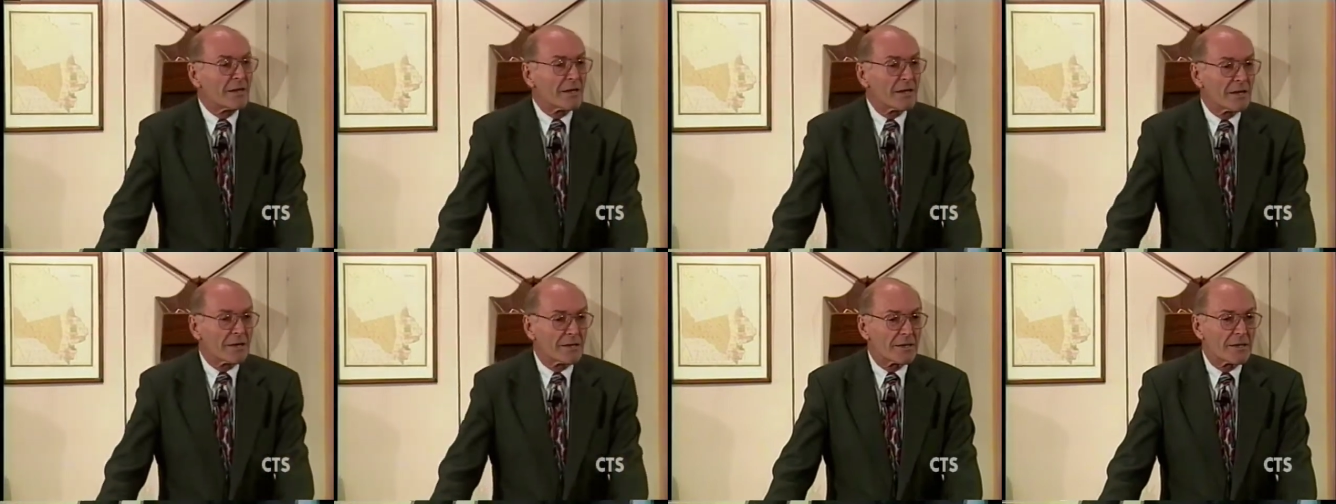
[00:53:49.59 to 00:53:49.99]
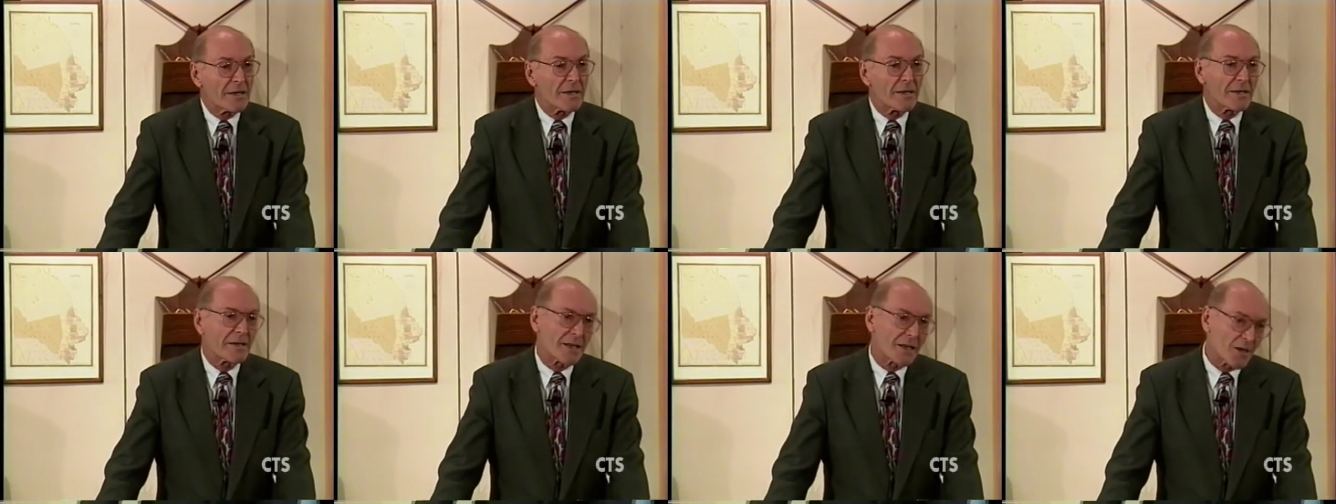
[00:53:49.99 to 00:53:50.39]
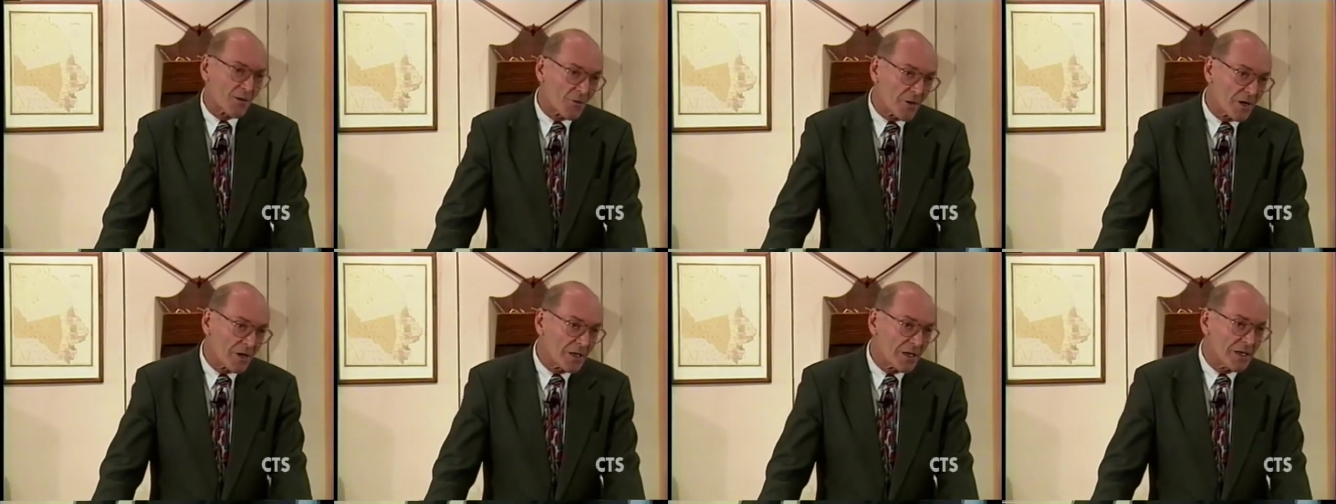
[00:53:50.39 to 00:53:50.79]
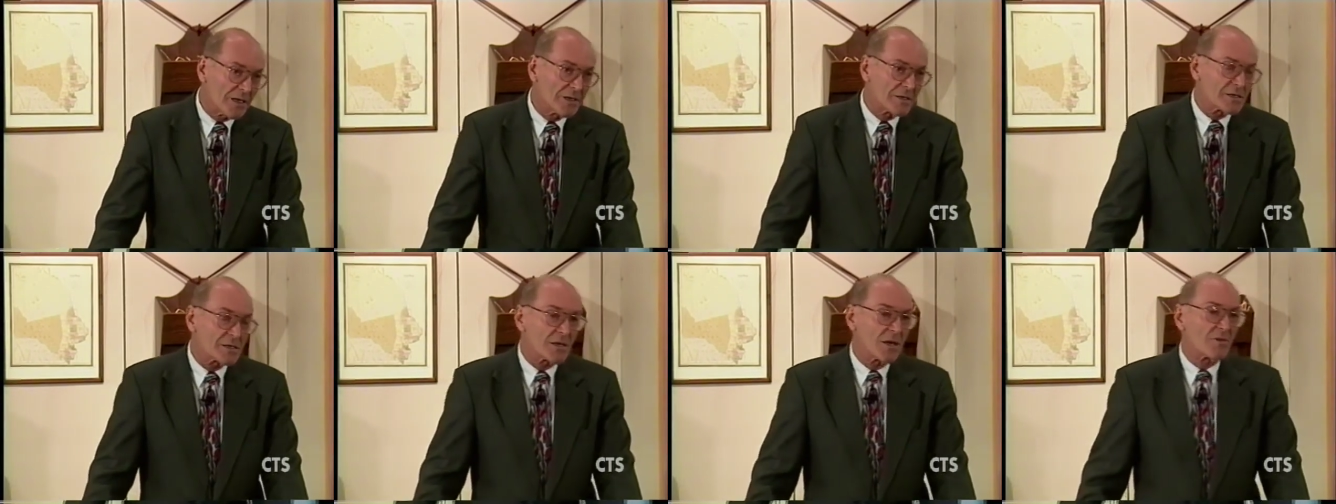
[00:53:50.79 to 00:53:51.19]
And at any rate, he
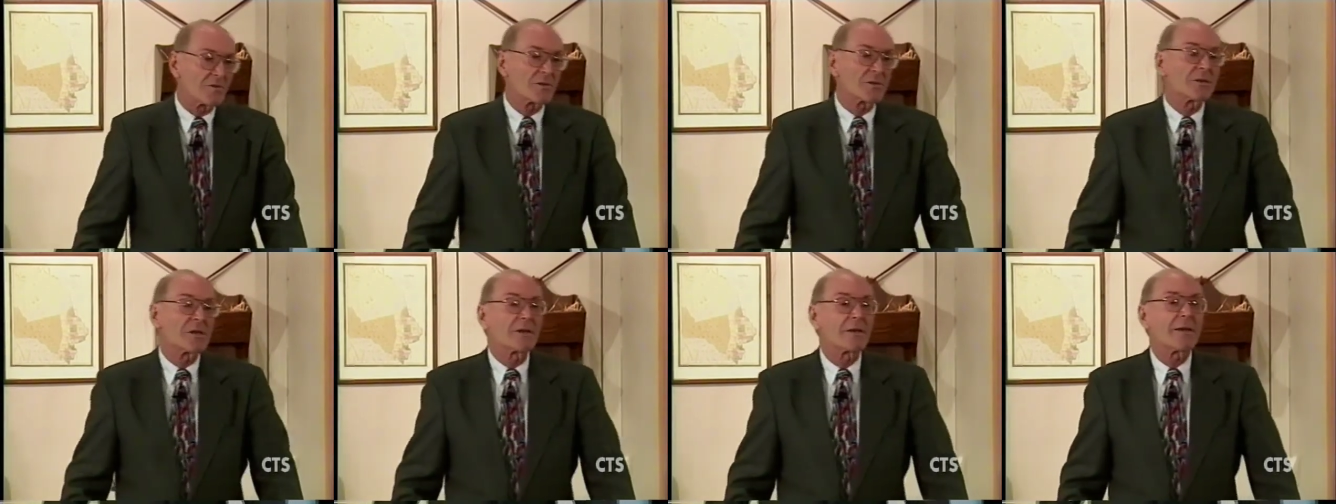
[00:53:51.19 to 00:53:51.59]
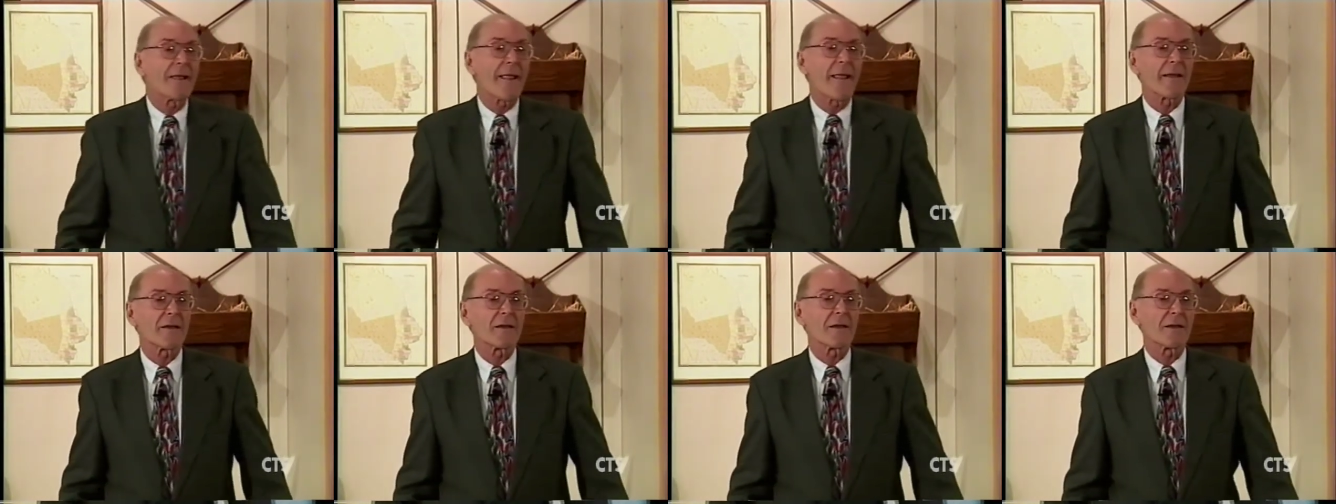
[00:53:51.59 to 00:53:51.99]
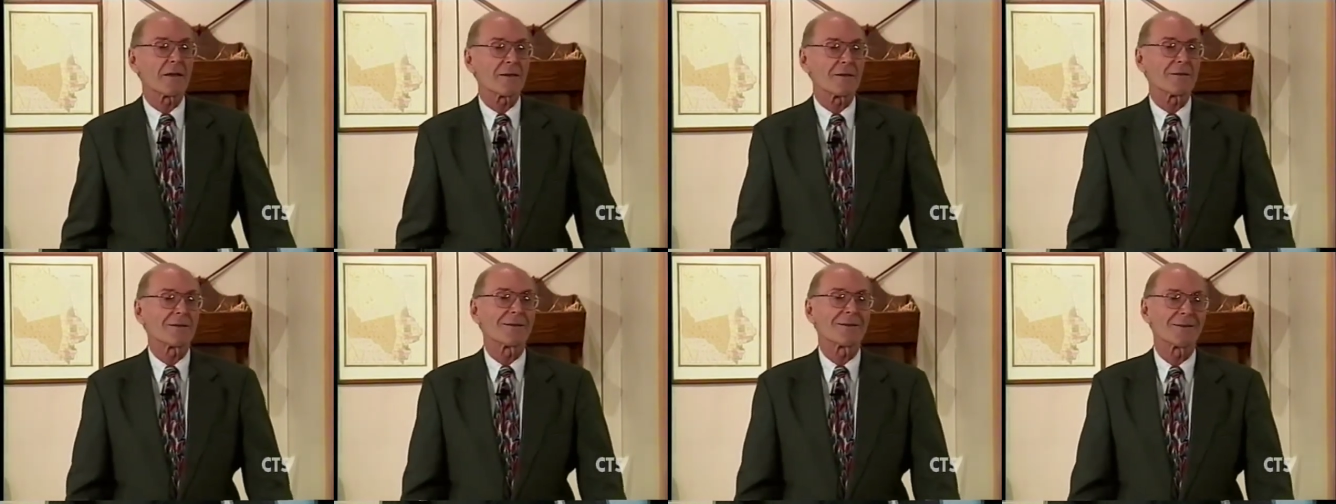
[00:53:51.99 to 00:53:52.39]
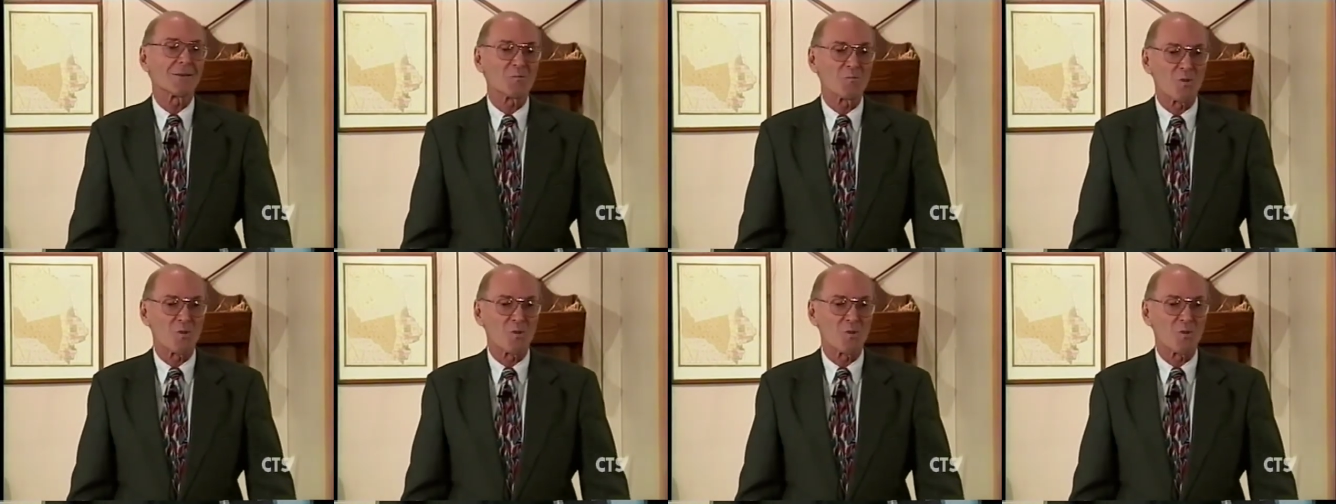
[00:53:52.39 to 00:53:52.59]
discovered that and, and uh,